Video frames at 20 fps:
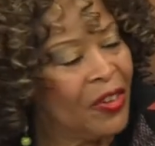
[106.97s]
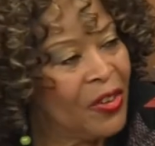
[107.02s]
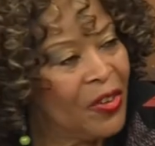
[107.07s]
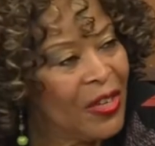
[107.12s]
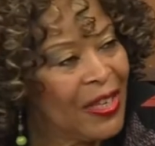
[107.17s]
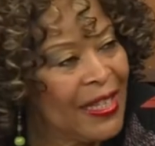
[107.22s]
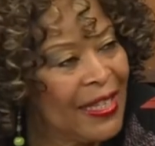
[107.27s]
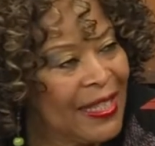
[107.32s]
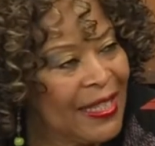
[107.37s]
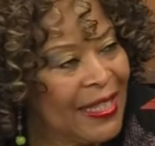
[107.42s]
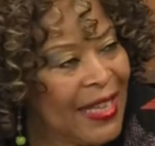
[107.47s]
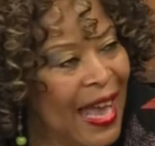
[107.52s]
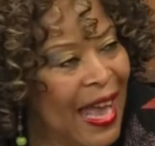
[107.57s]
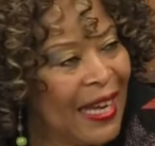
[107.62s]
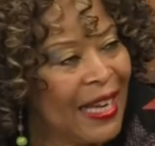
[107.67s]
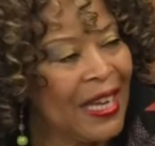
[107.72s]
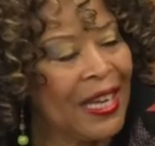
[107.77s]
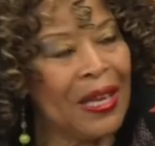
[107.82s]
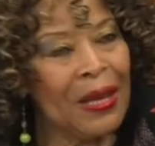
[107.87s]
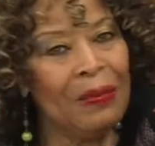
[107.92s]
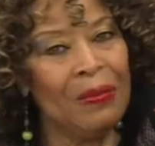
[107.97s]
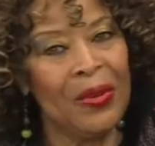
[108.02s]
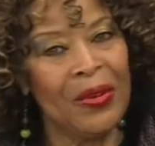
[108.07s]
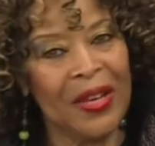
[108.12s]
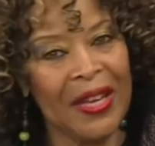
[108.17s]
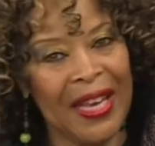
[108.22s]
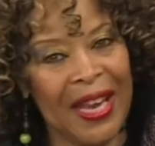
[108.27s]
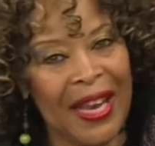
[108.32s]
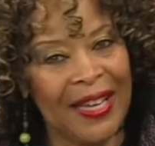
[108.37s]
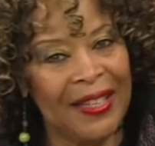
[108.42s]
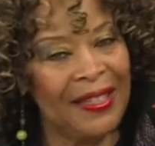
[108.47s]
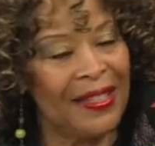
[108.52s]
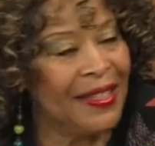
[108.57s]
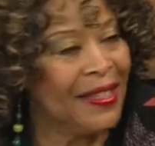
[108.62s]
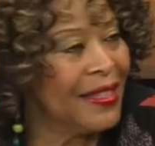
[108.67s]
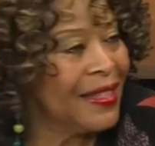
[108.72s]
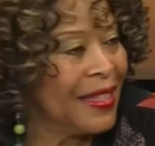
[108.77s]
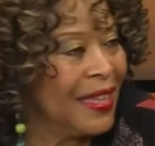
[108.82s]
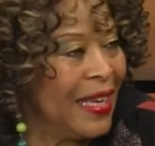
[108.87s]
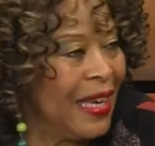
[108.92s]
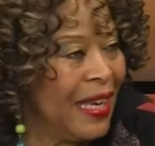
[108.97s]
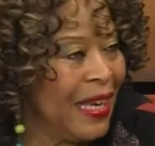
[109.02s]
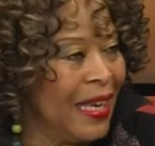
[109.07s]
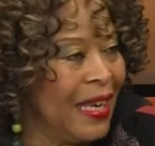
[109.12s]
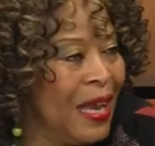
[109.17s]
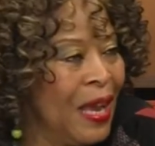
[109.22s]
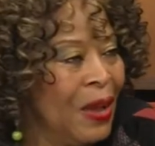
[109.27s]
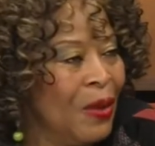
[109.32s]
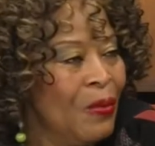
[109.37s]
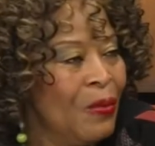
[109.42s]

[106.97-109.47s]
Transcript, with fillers: of it all is, is that communications is key.